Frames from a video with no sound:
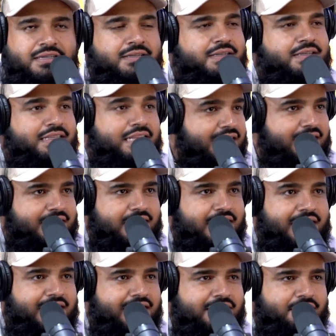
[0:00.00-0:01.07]
Then he
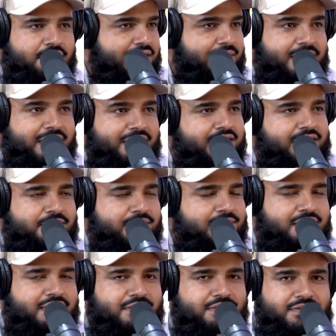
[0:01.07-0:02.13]
died, or he might kill
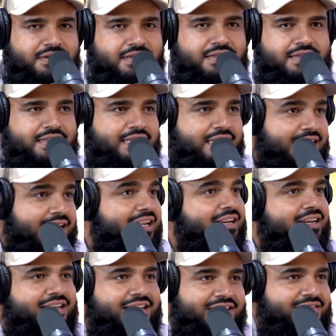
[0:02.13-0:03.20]
himself. He got
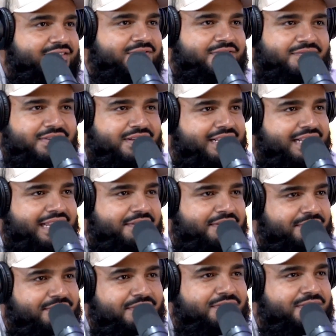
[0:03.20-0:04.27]
another fucking like
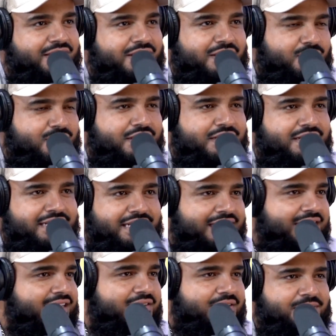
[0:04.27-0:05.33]
50-1. He
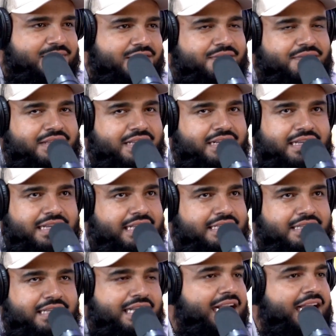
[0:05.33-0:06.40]
killed himself, and then he got
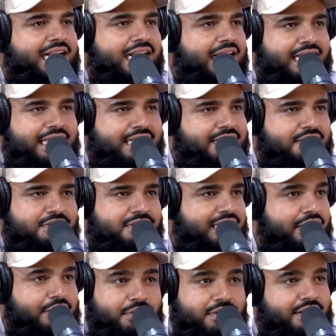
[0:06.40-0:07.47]
like 90 kills,
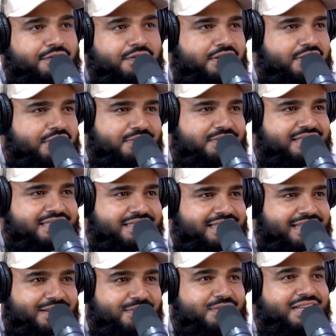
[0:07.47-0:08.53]
like 3 different nukes
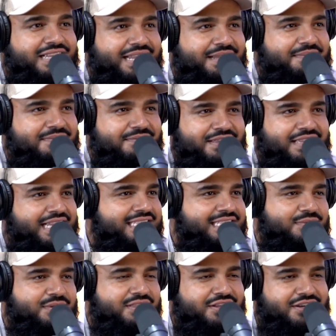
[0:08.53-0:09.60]
in one game with
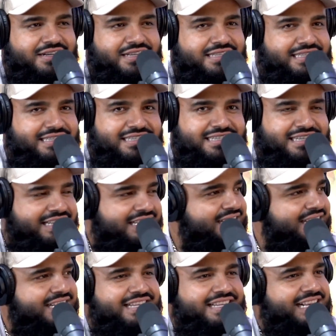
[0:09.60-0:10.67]
AC-130s and shit.
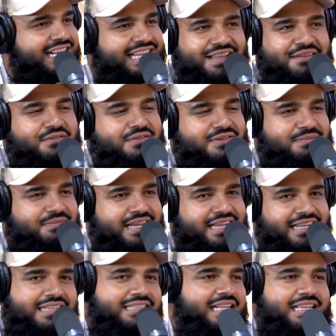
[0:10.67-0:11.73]
Like that fool was bad.
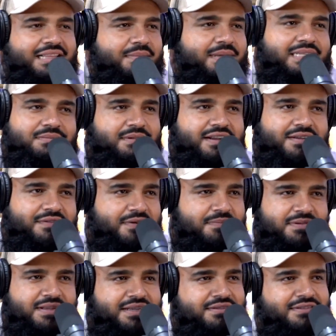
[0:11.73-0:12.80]
That's like the best player I've ever played with.